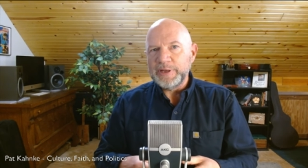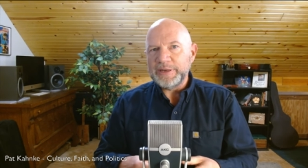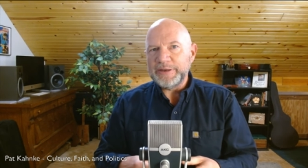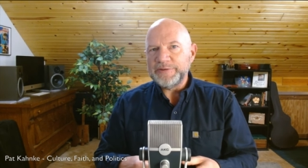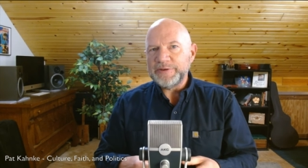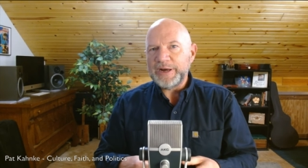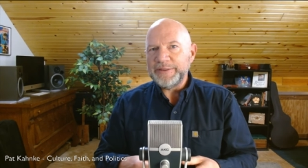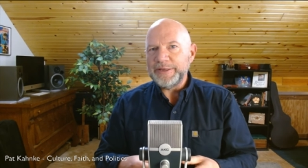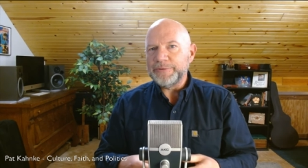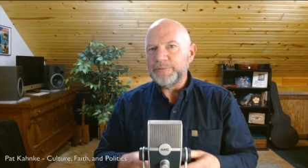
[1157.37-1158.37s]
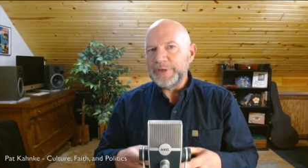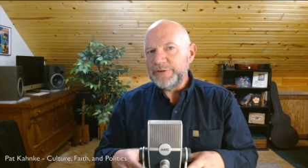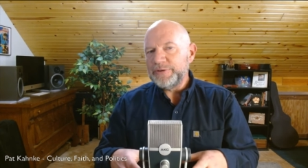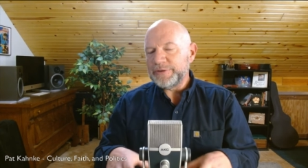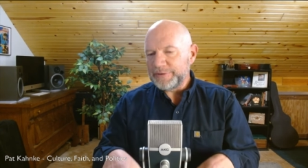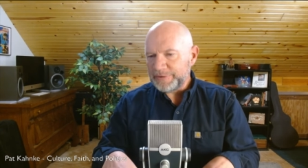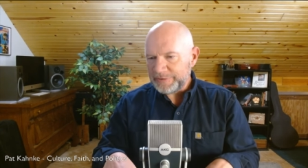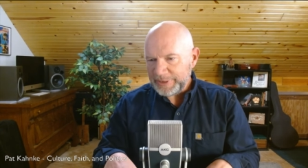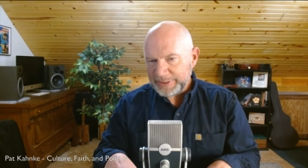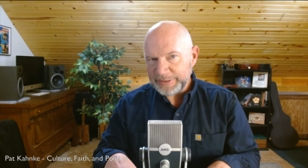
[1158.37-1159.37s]
And I saw the original
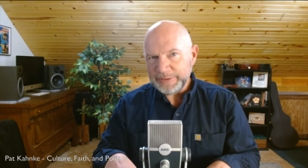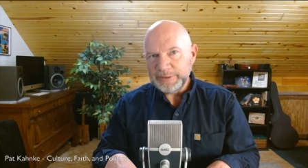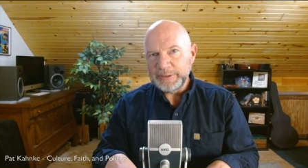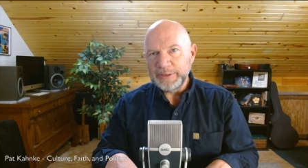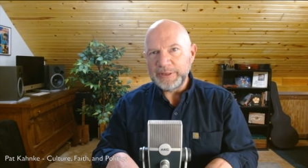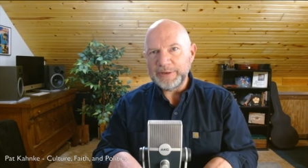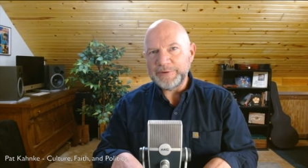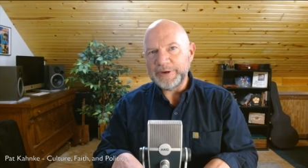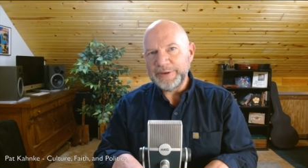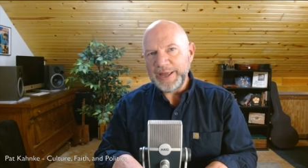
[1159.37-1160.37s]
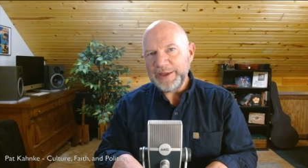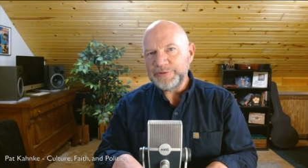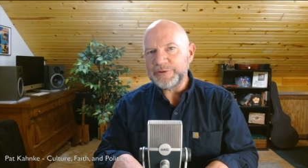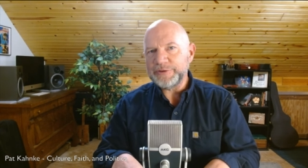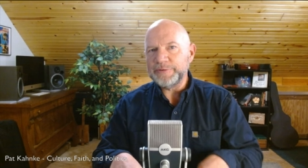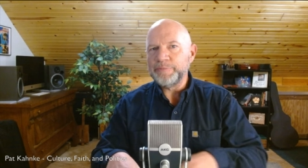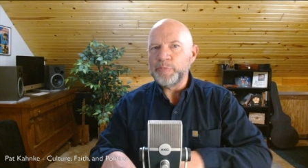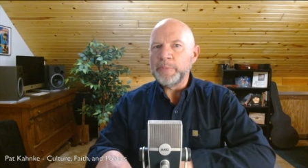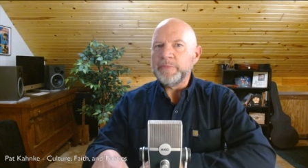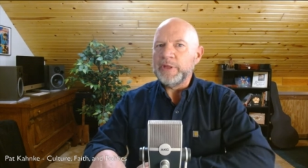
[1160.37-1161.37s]
sin of our nation
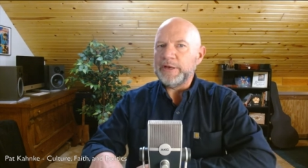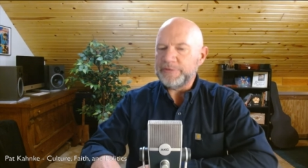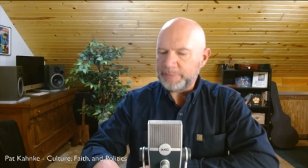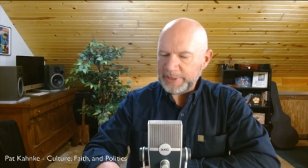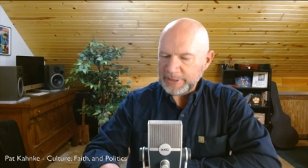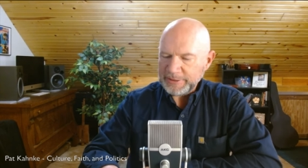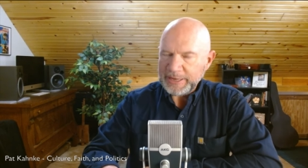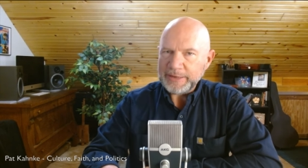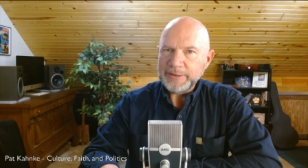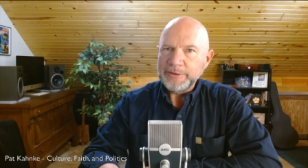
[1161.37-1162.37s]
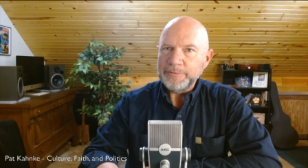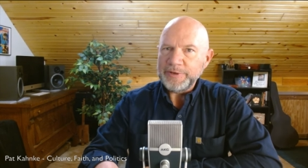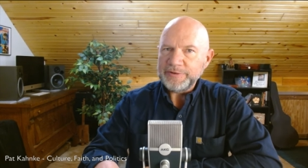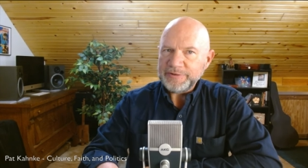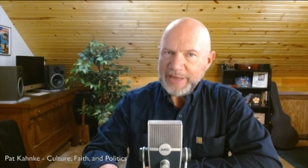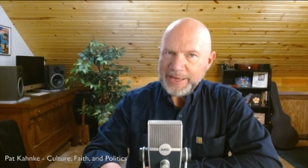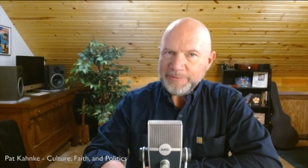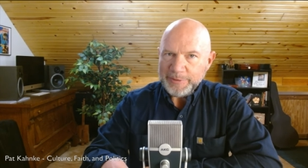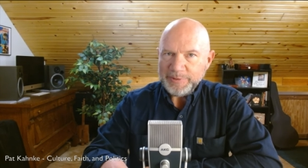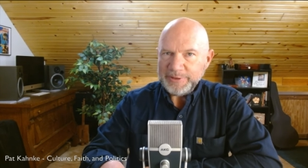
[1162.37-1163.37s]
as being that we say
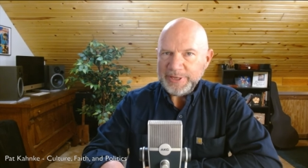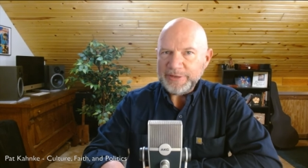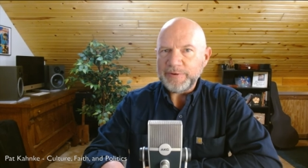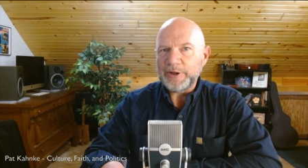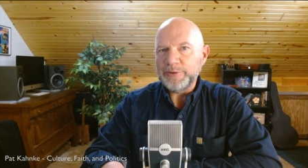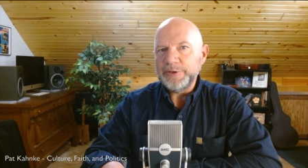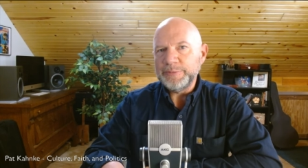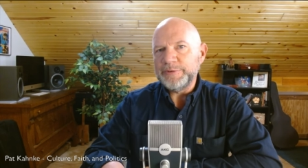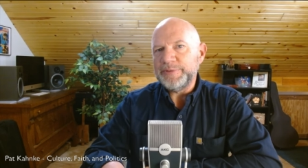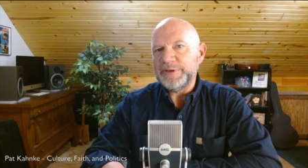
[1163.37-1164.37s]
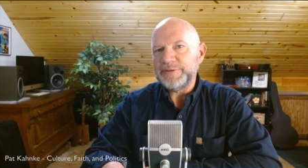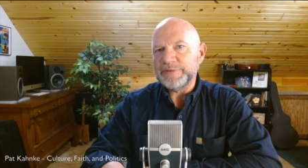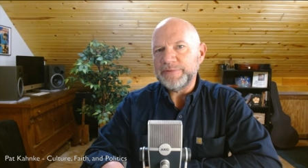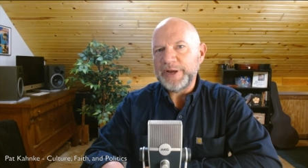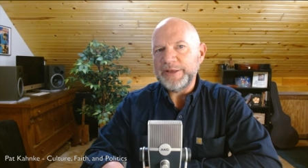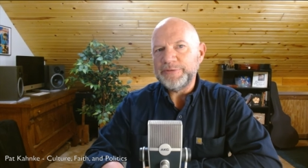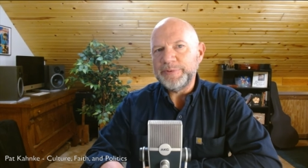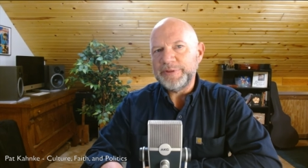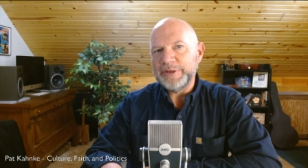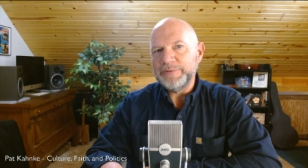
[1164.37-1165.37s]
we believe all human beings have rights,
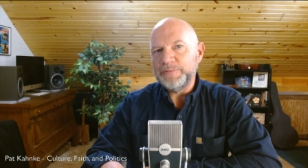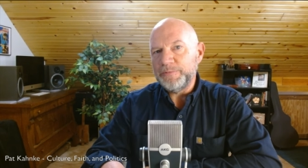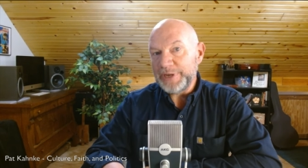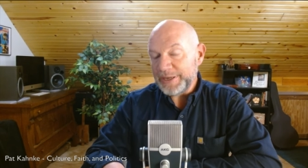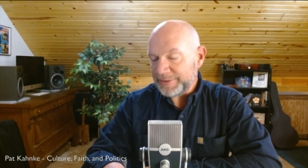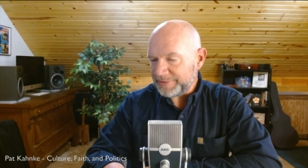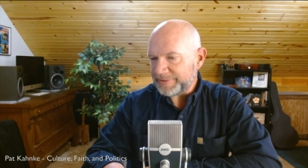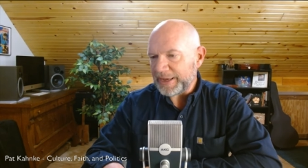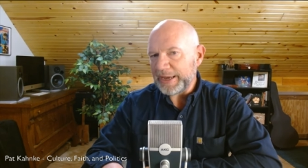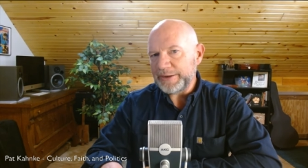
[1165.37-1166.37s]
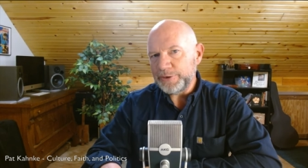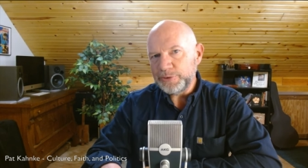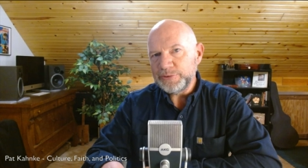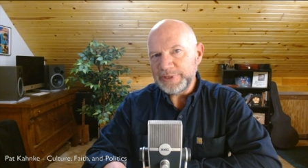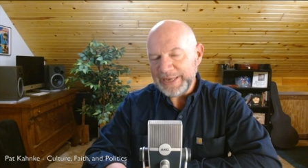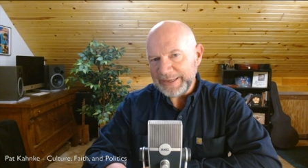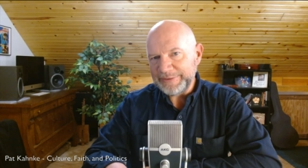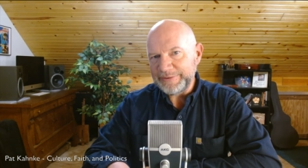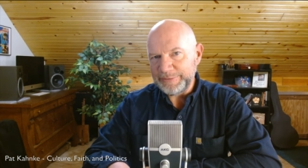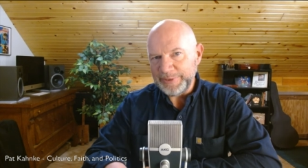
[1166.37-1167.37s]
but then we decide who
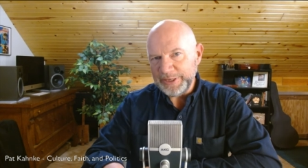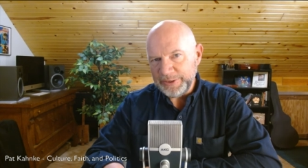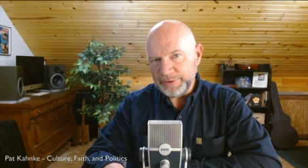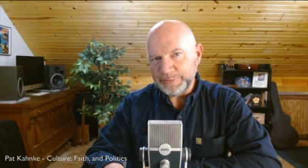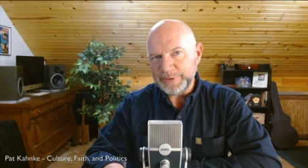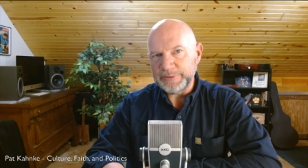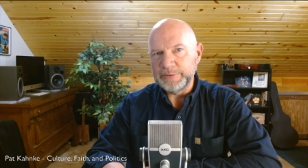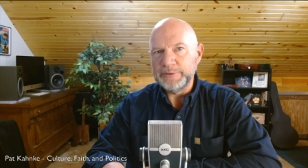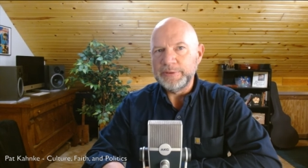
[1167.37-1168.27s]
gets to be human.